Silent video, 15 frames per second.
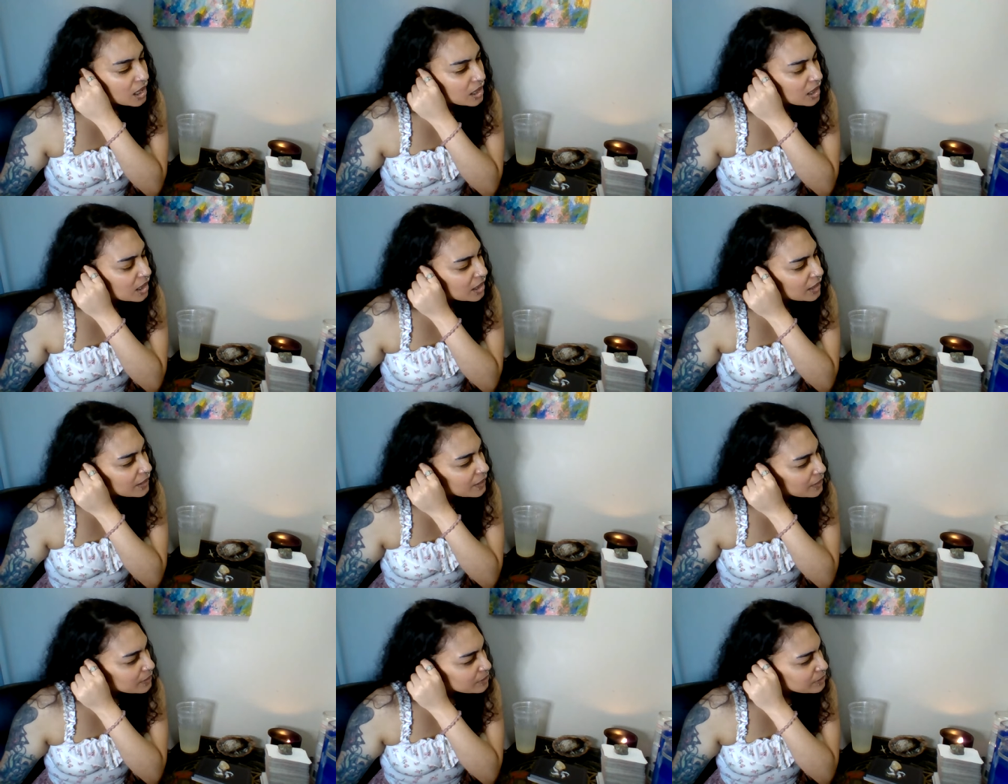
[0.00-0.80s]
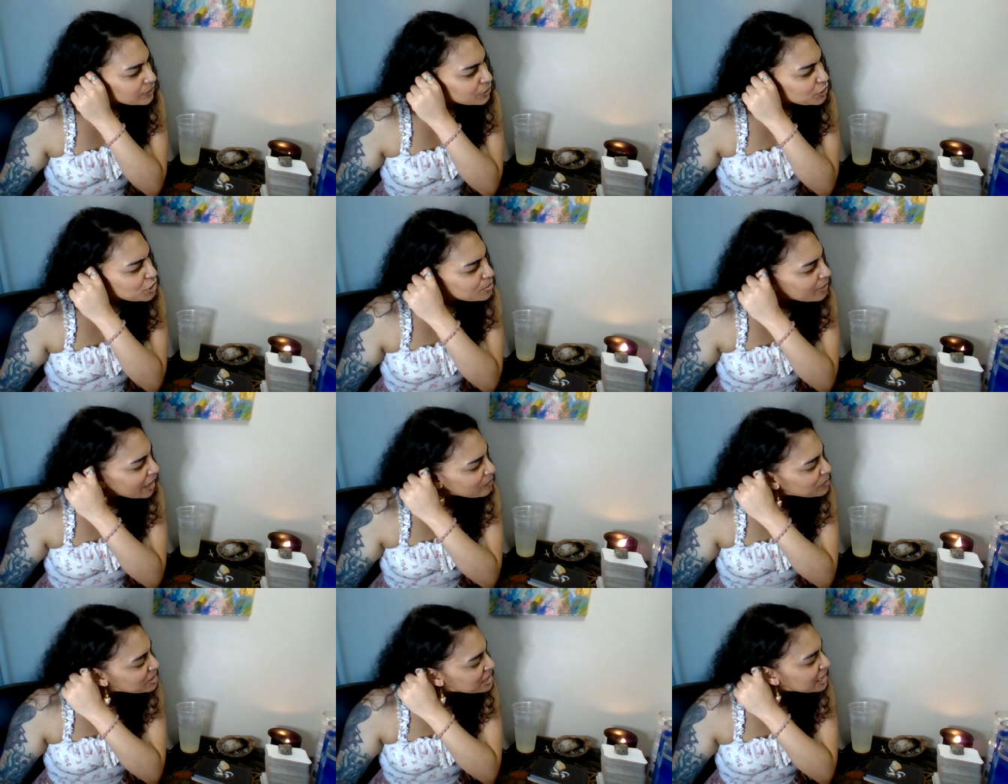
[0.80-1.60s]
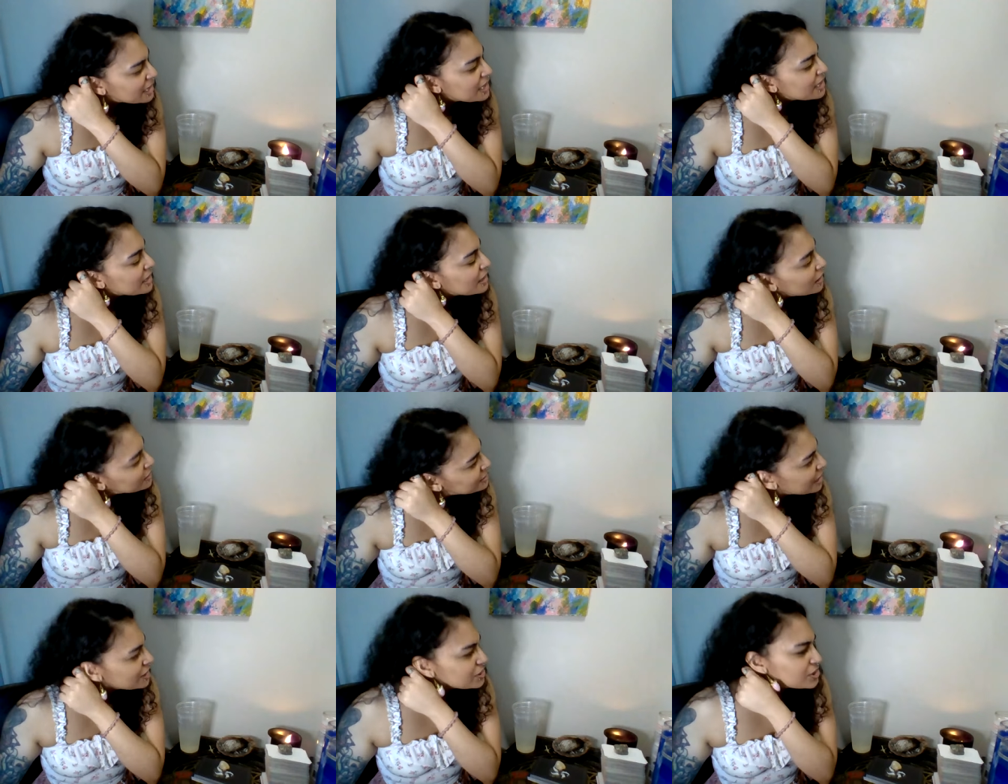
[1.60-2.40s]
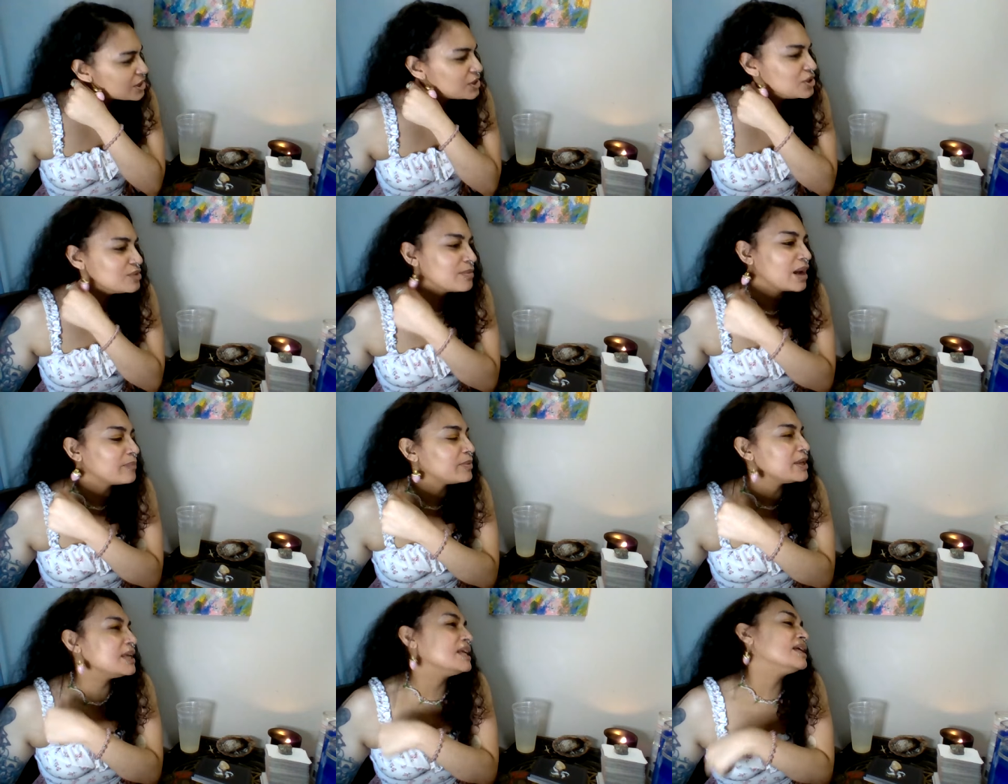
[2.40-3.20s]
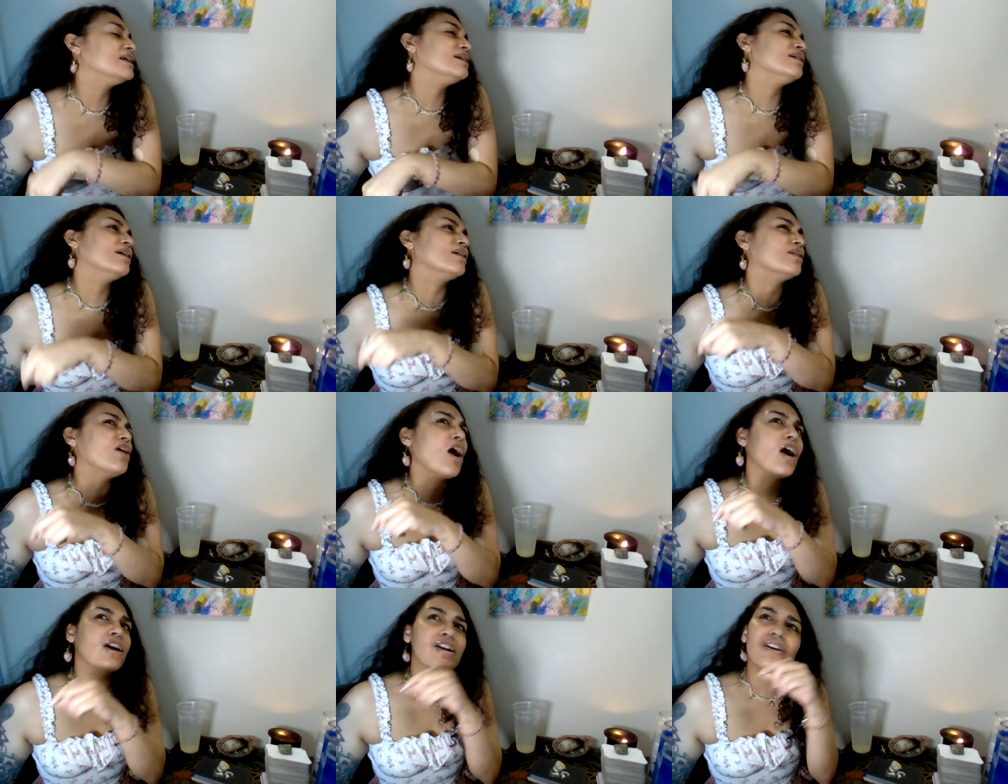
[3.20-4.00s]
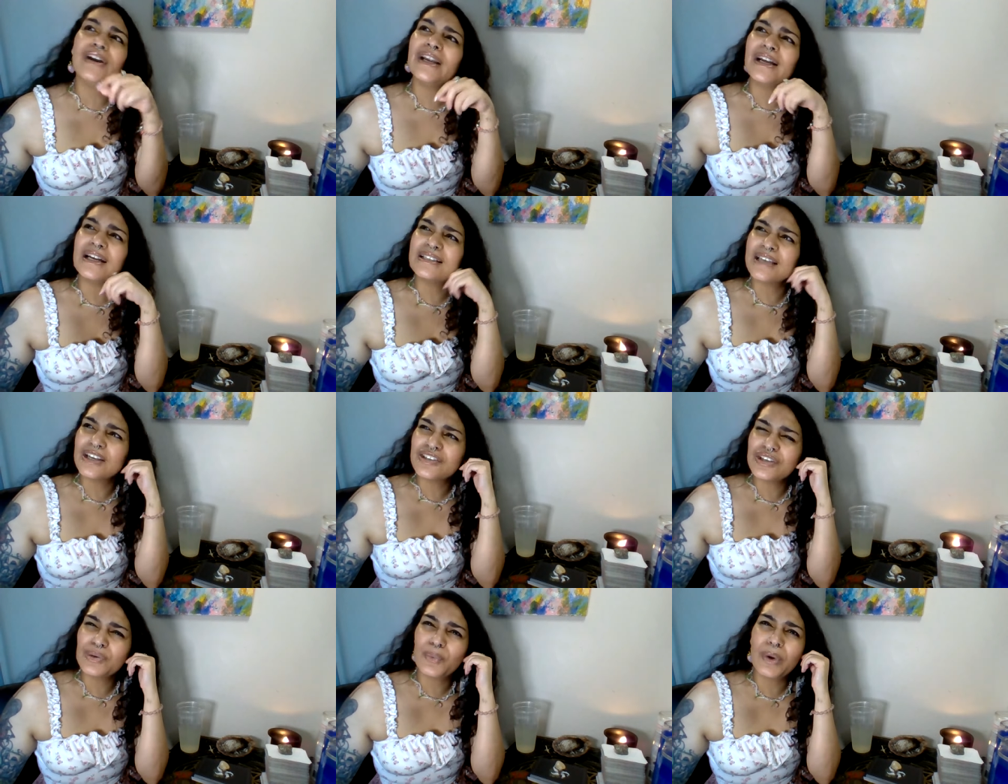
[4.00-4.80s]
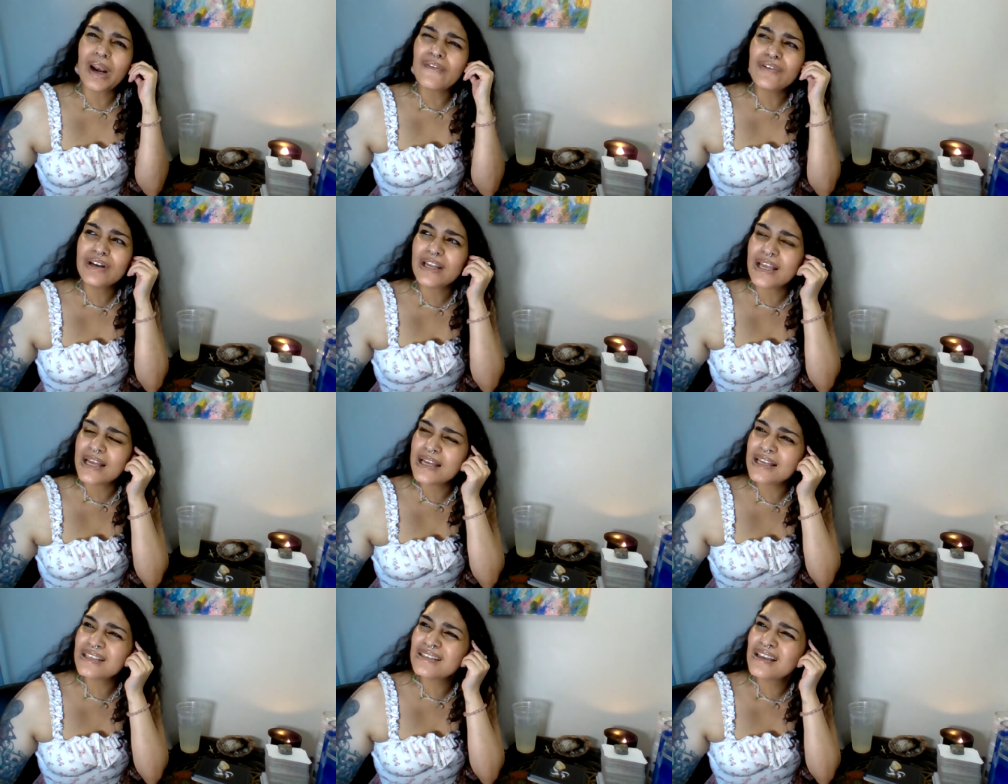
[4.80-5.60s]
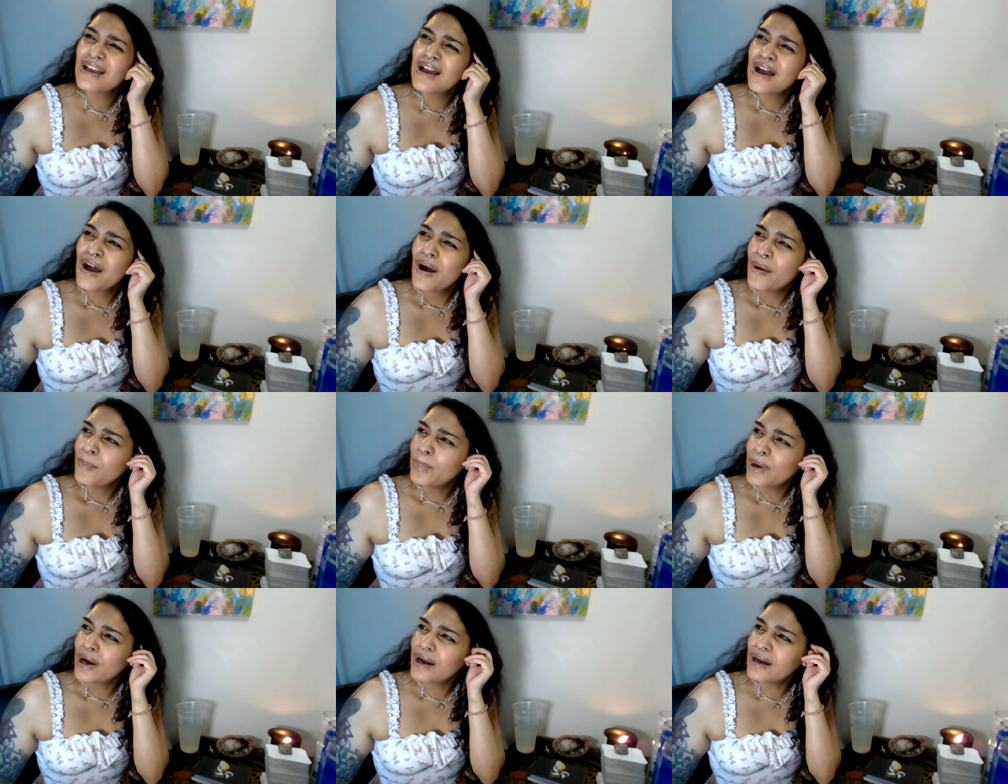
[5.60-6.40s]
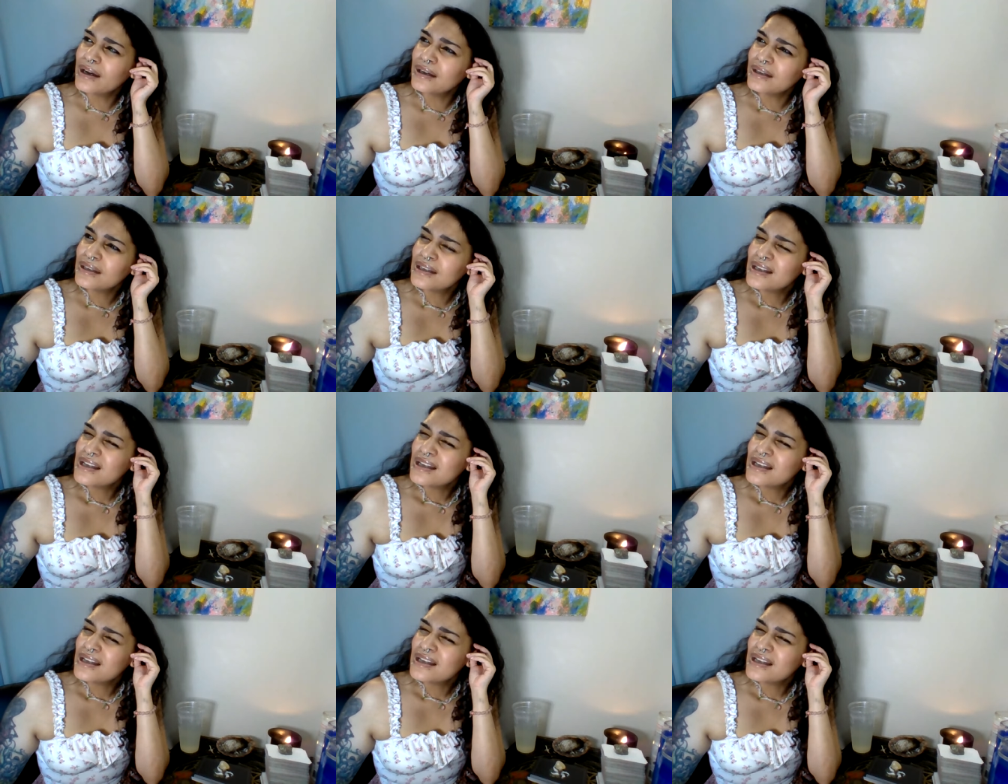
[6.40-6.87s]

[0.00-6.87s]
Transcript: Um, you might be getting attention, you might be garnering attention, whatever it is, but